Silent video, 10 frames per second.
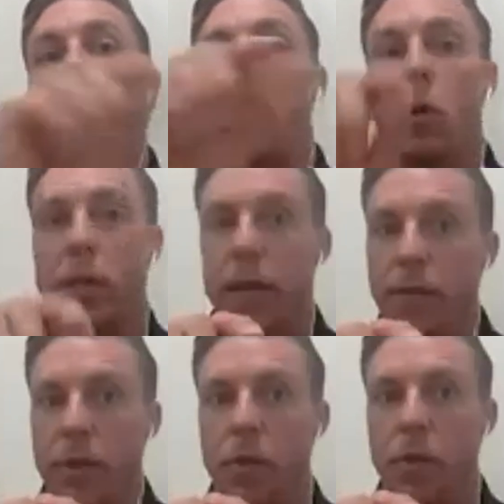We're
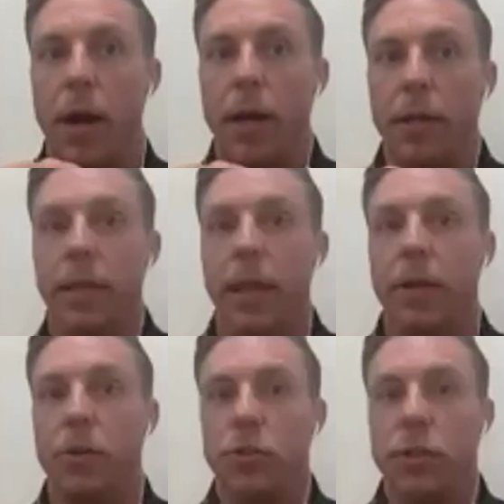giving your body the
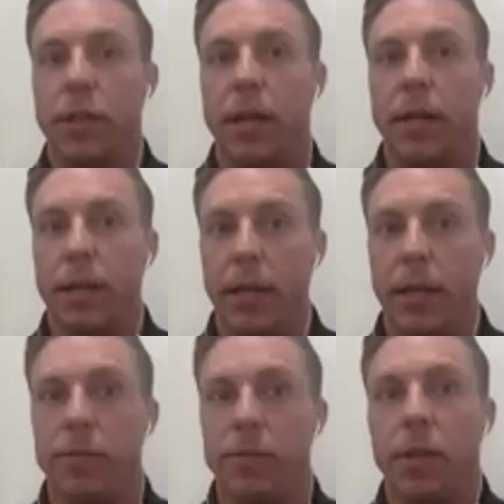energy that it
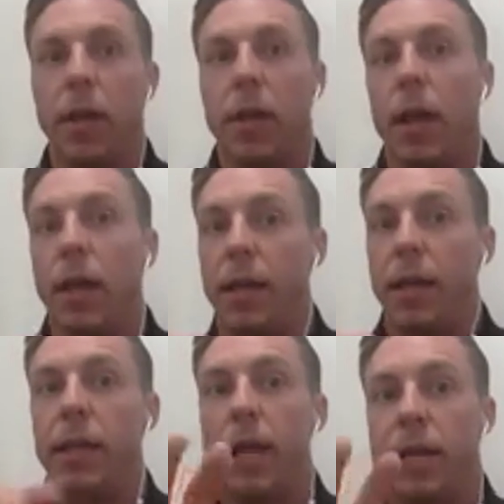needs. And then
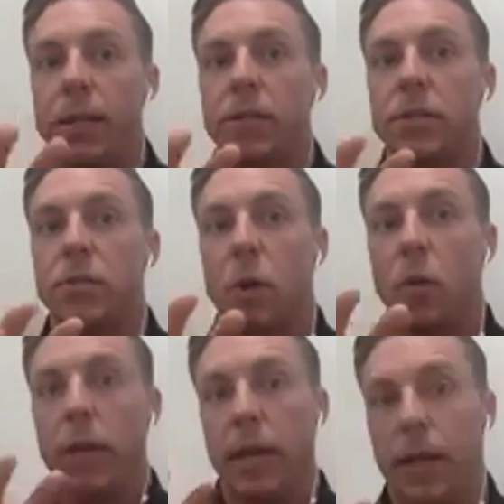again, this is where we
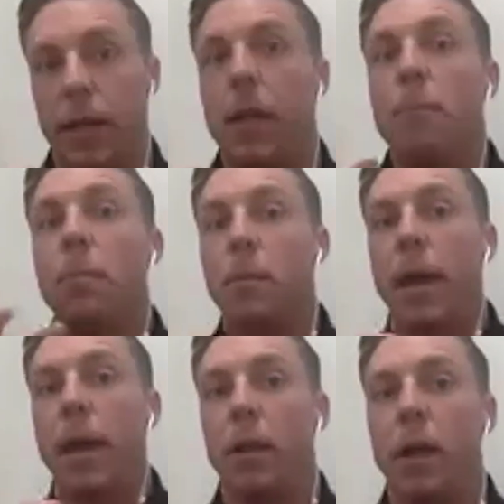can implement
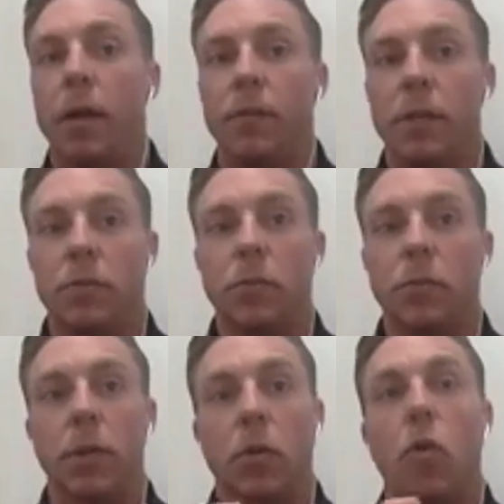a lot of these
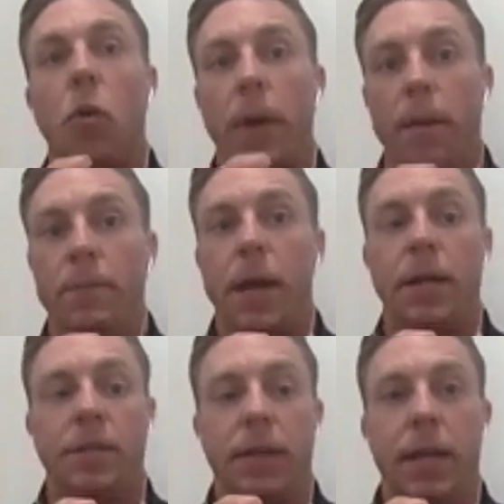really cool
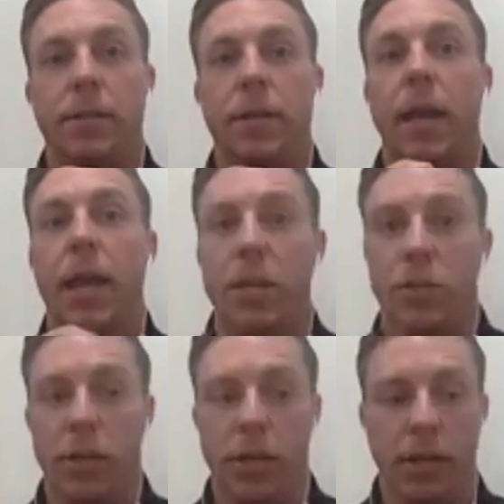peptides and
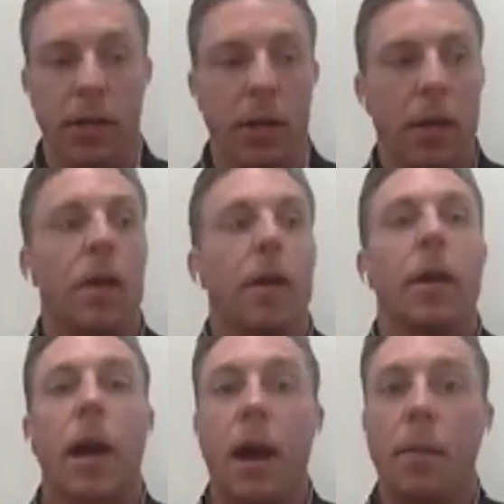anti-aging
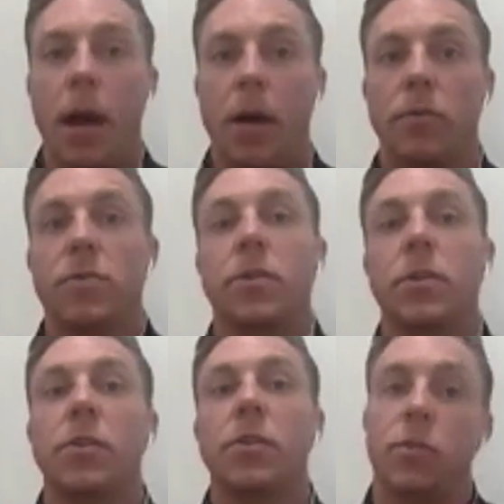compounds
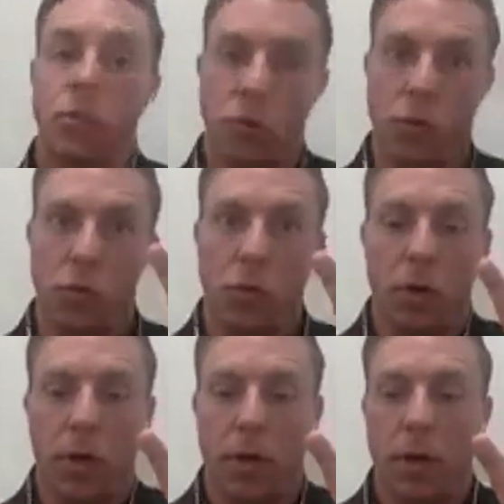to
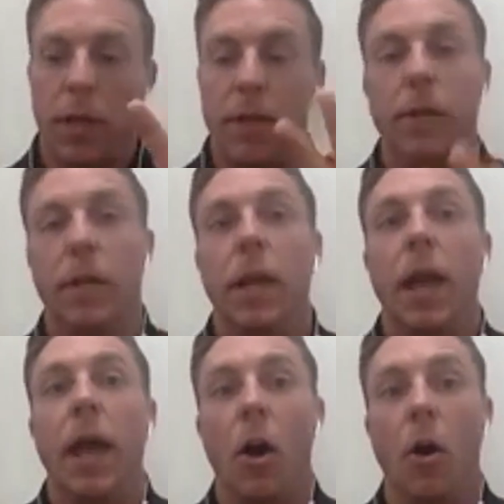even
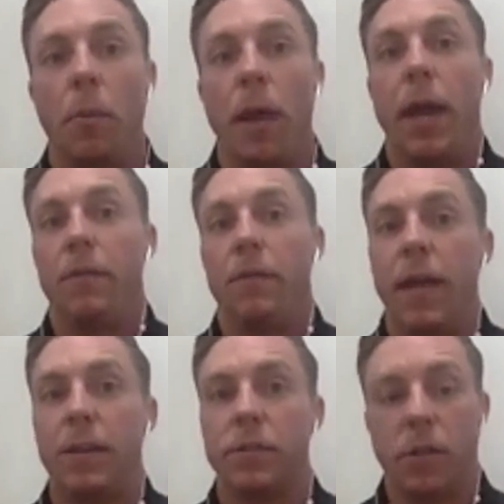help
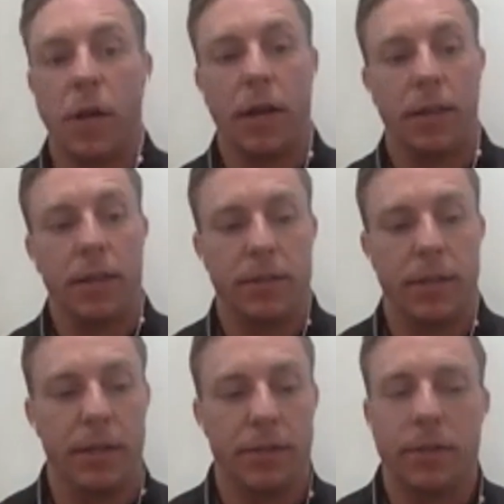advance a lot of these
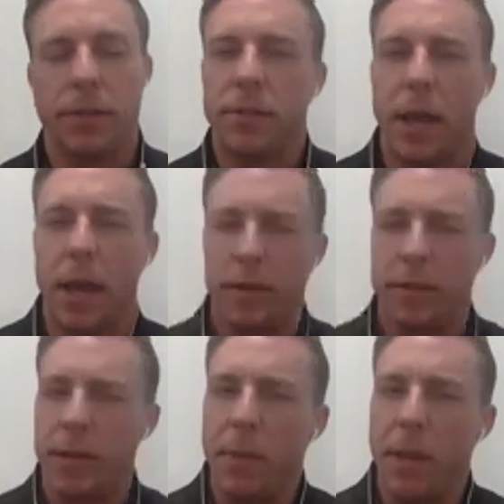things. Does
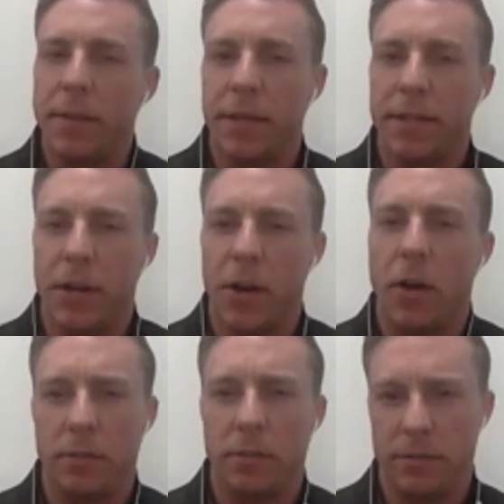that make sense at all?